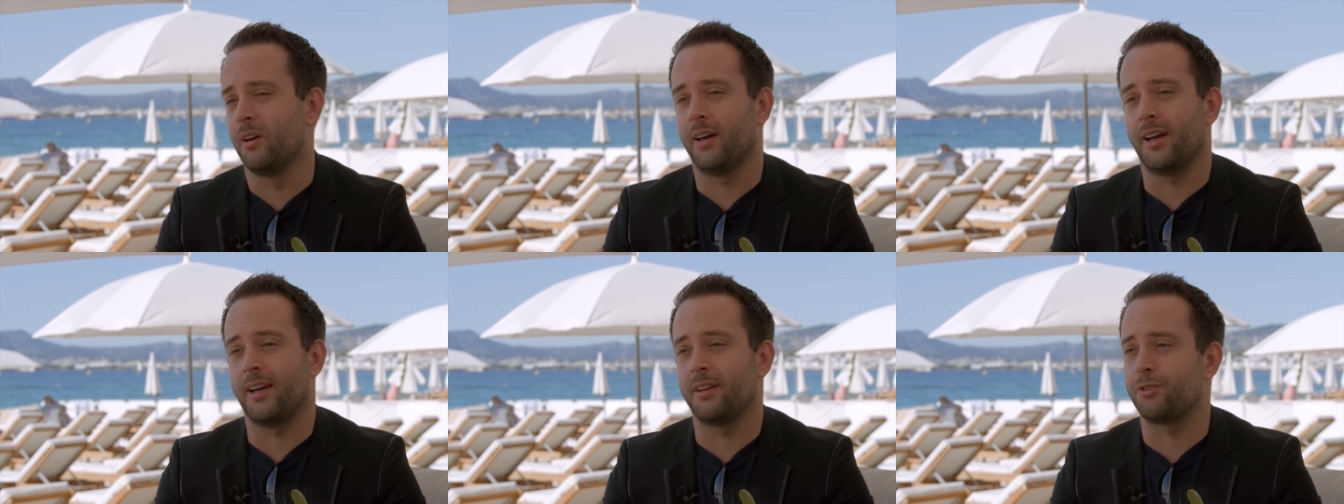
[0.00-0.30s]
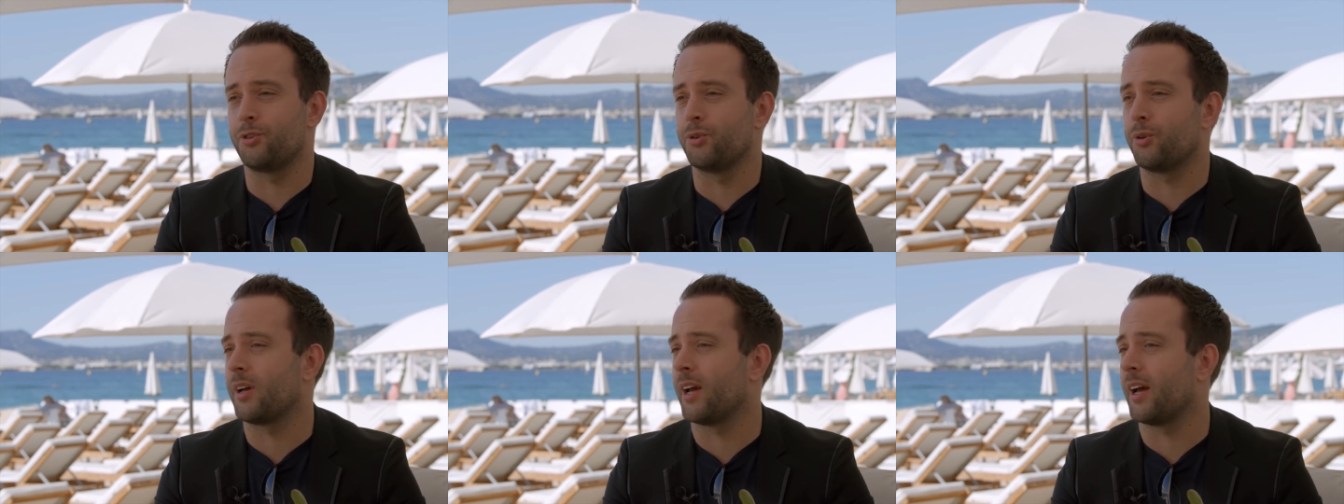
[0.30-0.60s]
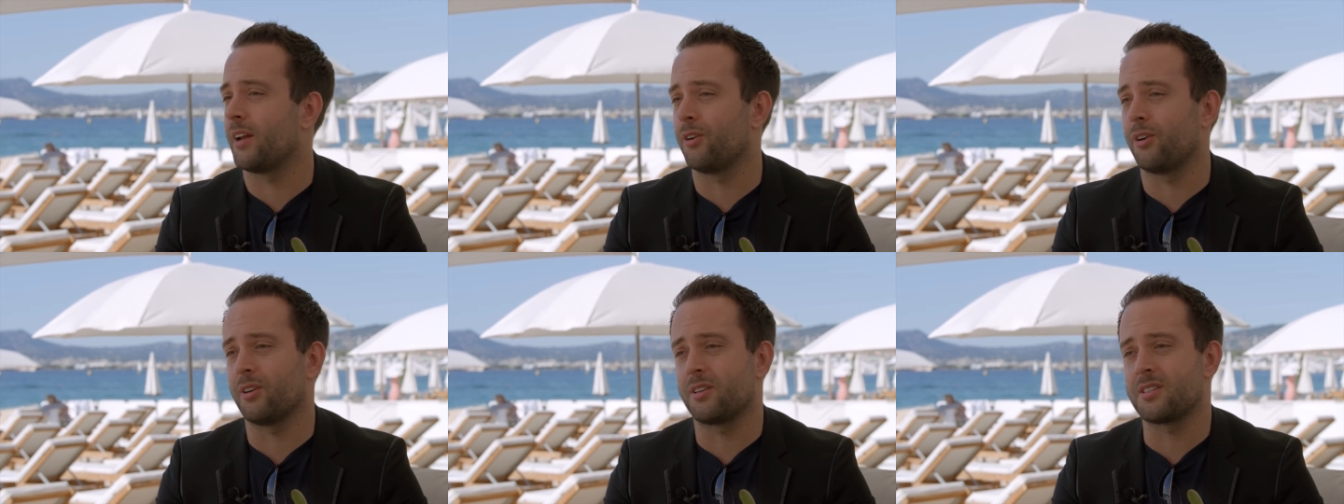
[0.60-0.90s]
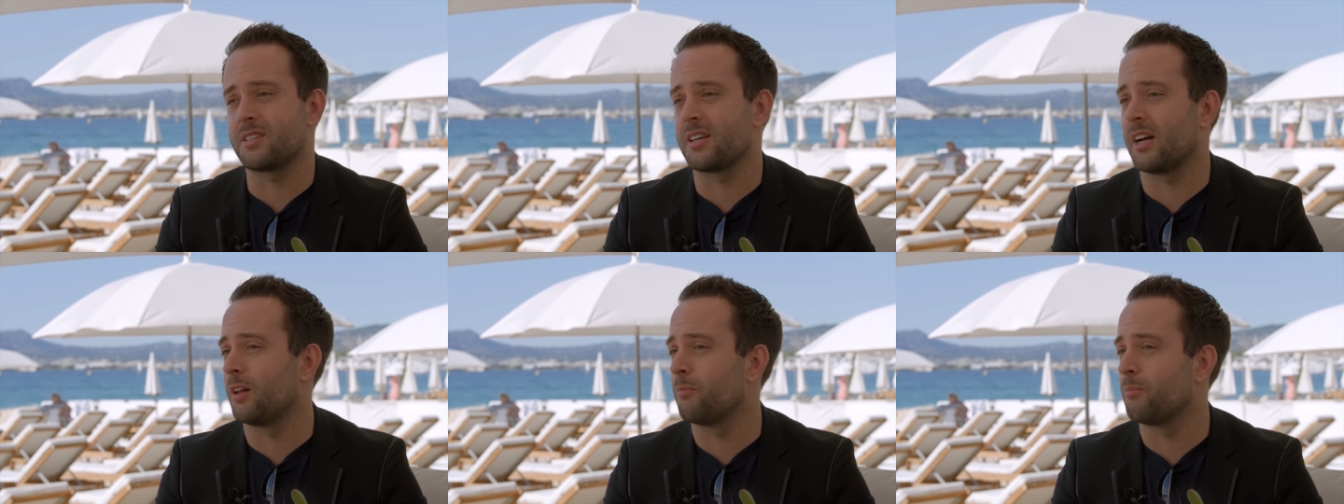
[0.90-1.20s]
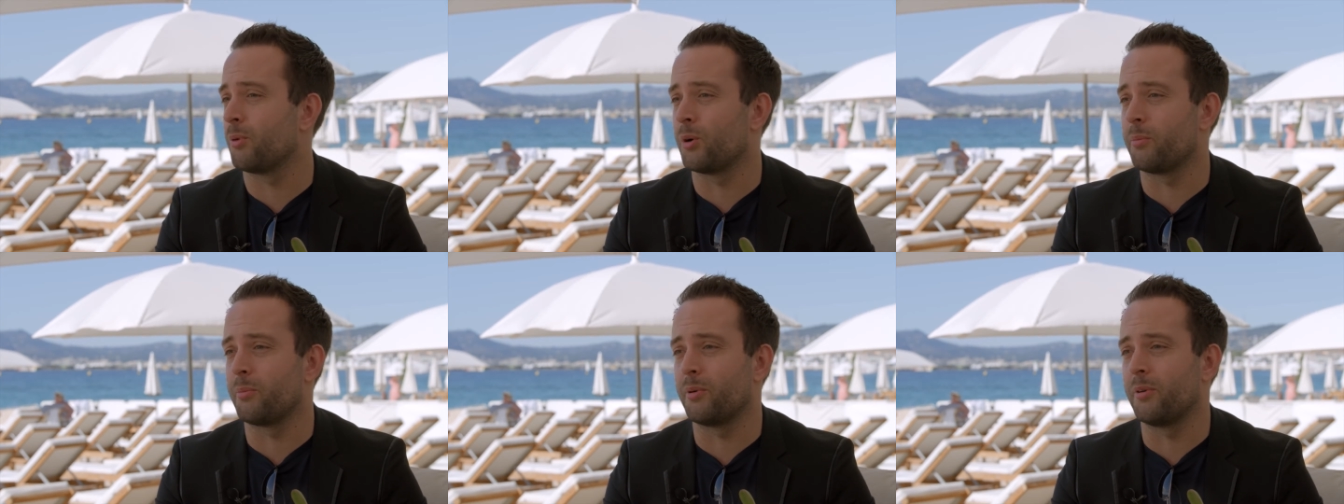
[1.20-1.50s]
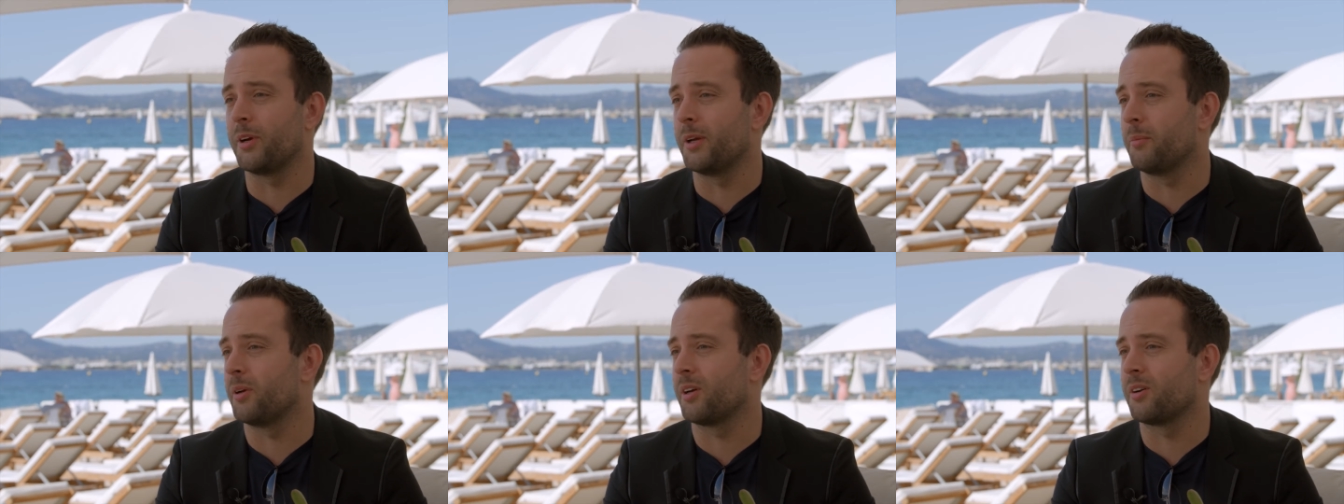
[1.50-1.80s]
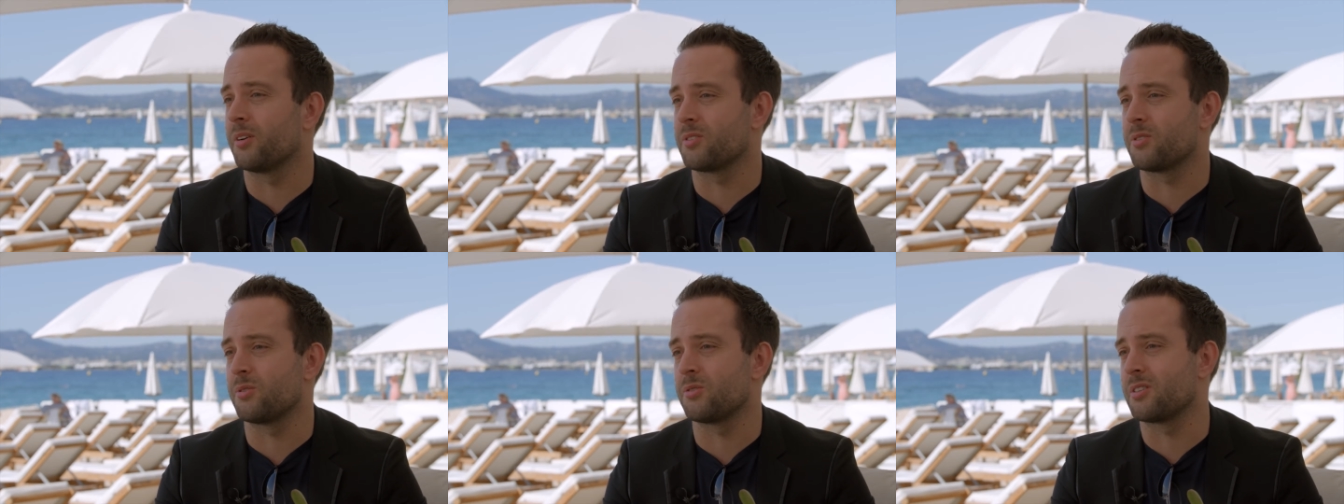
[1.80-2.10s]
and you cannot sell Burberry
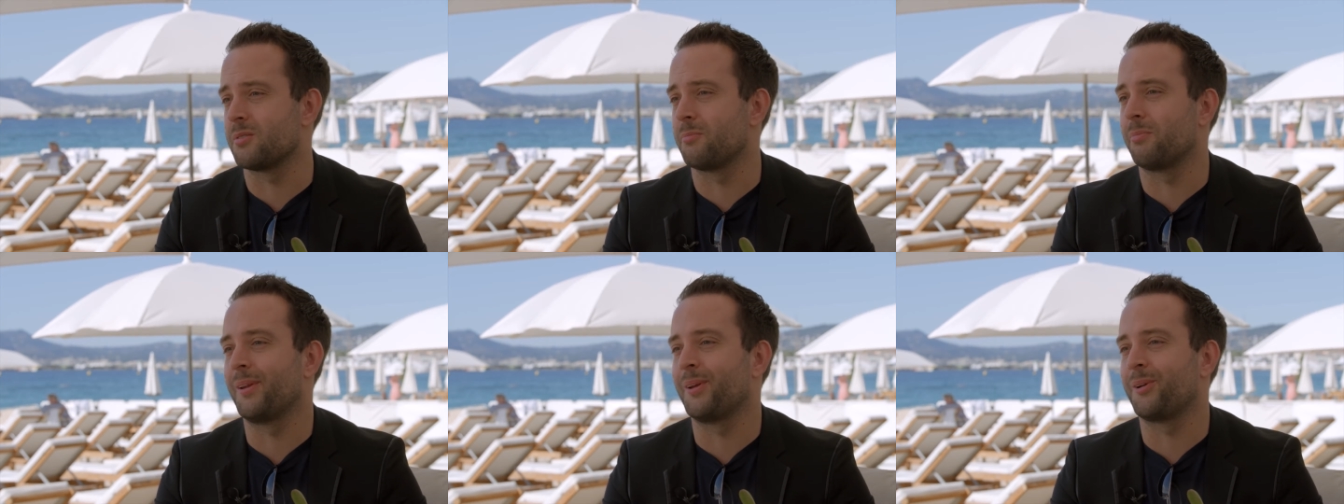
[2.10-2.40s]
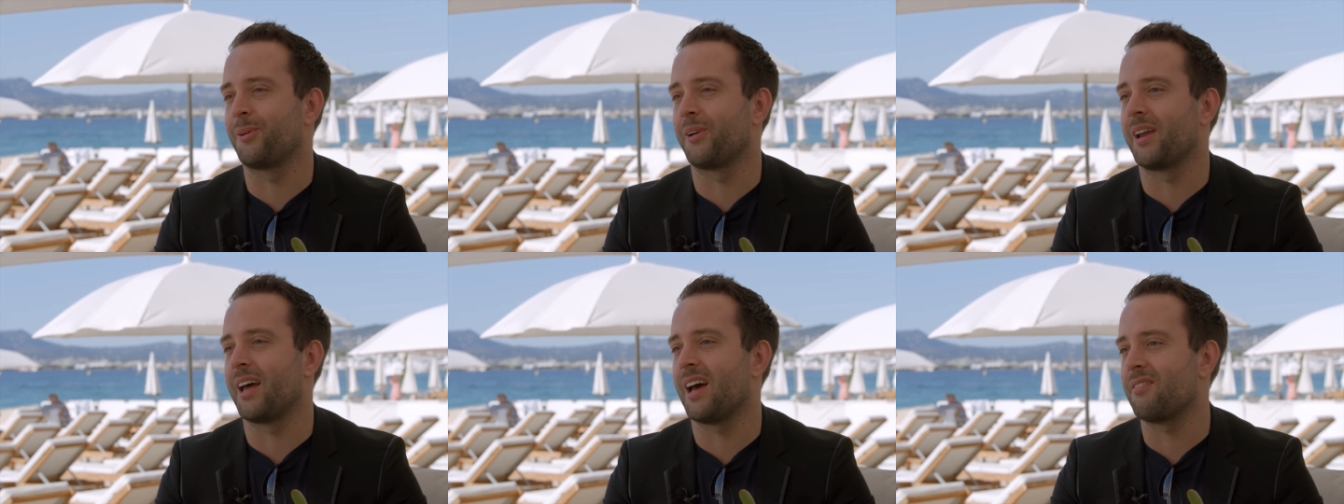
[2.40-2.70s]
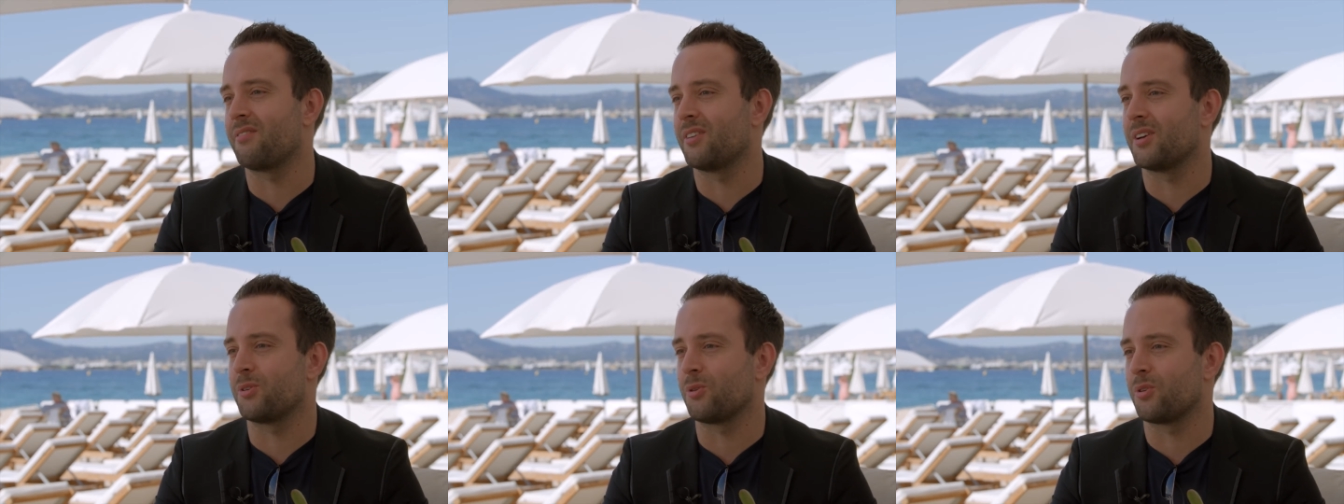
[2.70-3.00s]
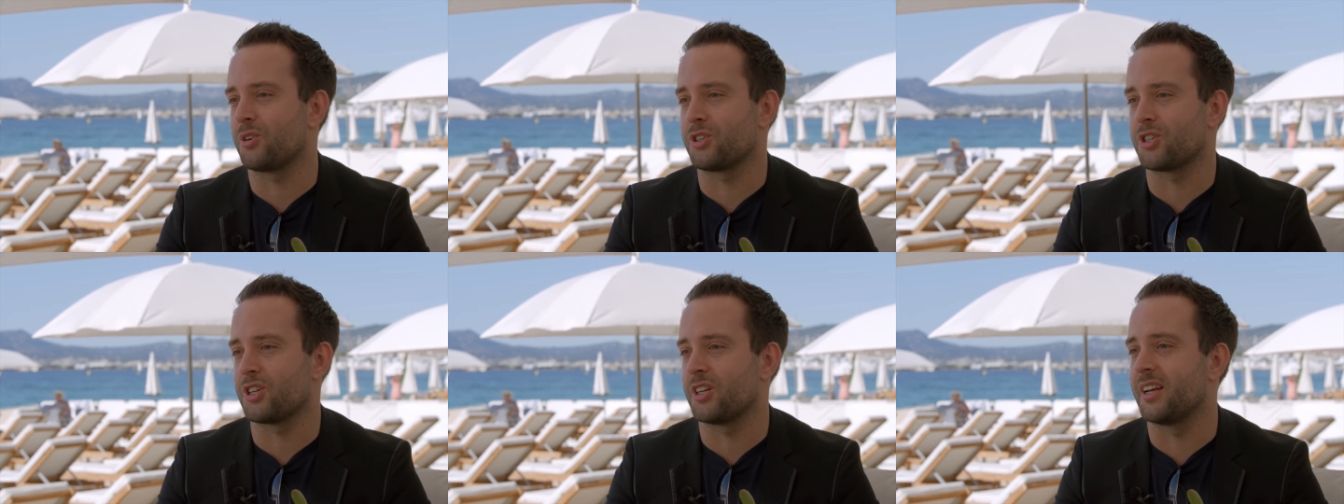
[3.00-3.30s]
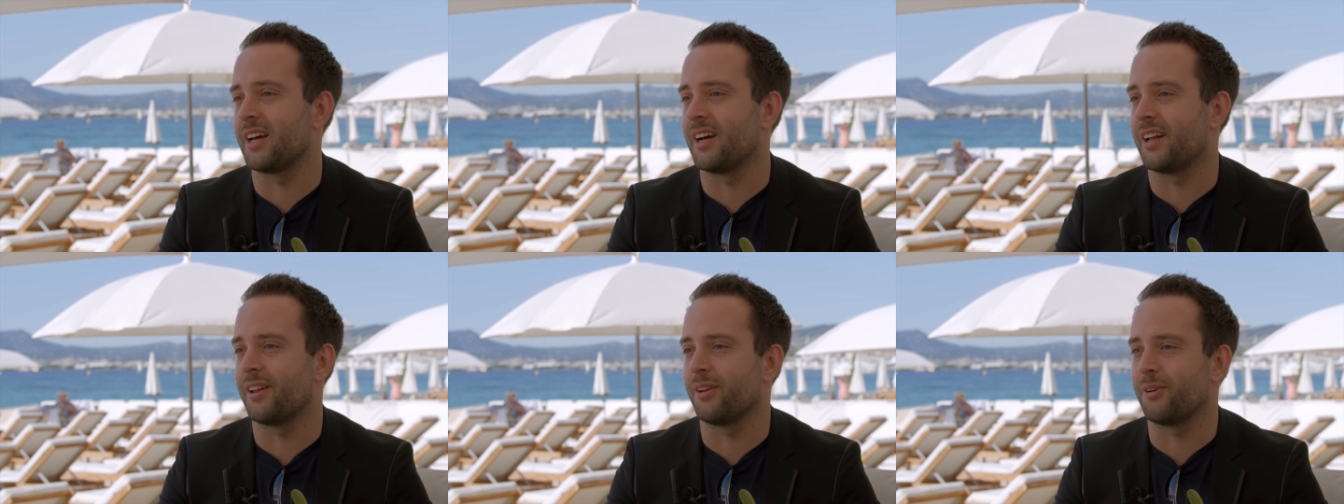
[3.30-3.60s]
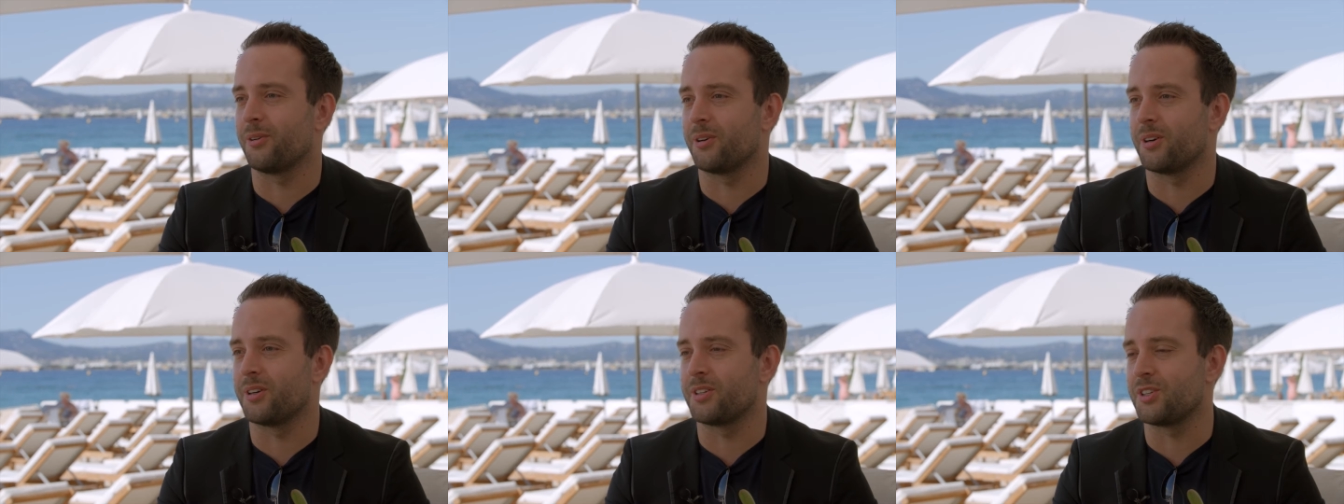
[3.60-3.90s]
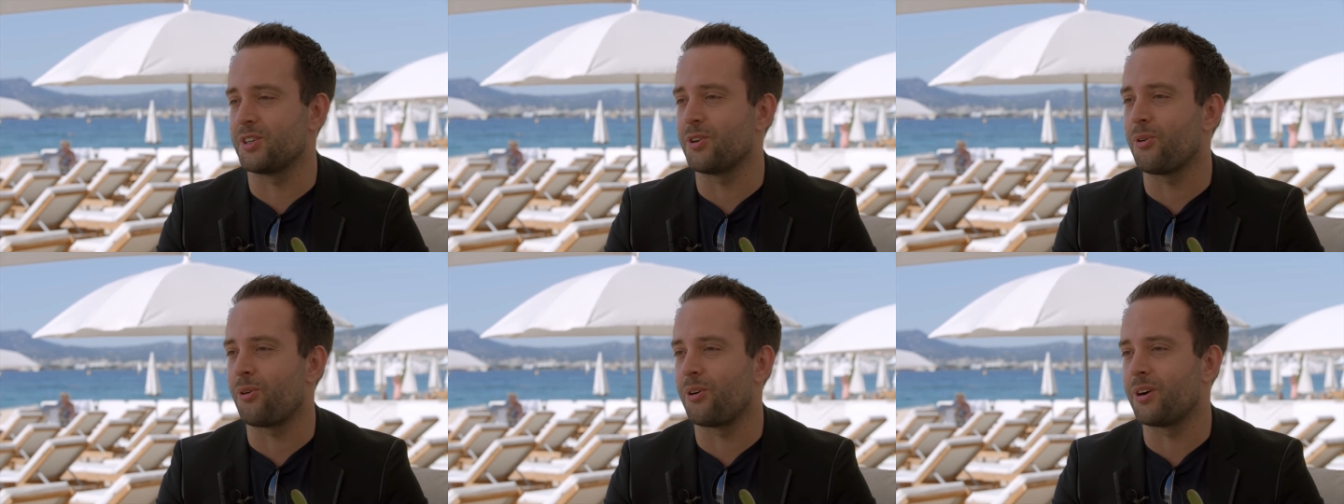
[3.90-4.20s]
because you simply don't have it, or Chanel or
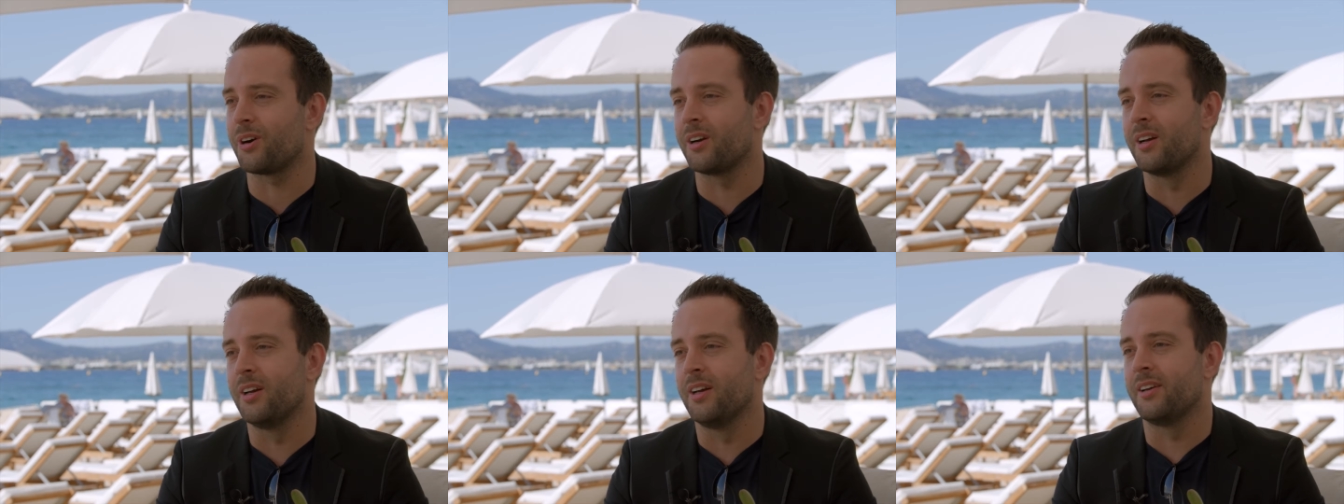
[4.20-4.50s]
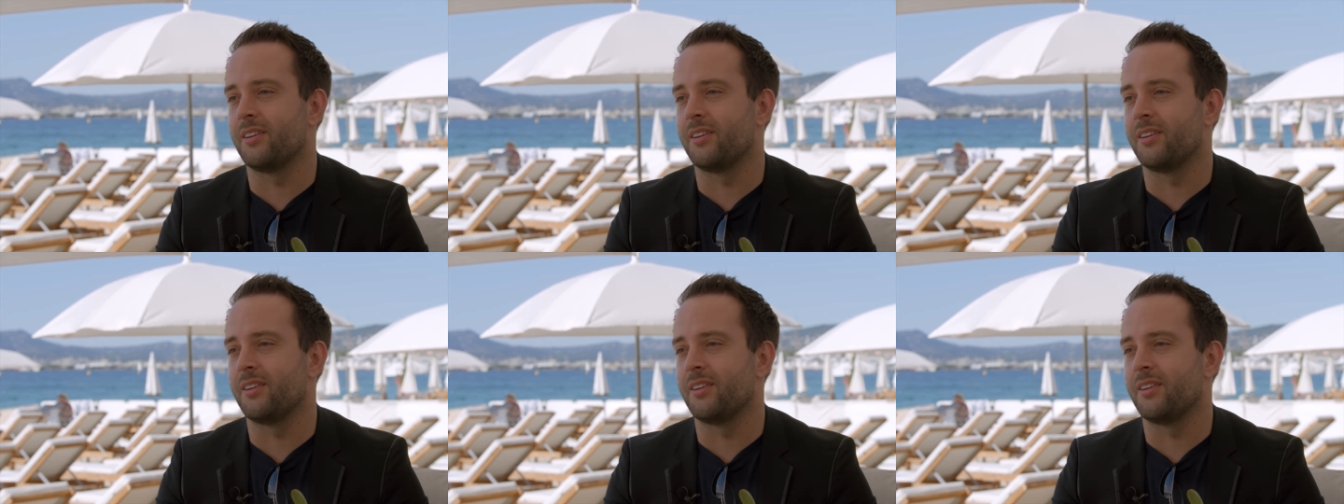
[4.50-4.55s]
Dior,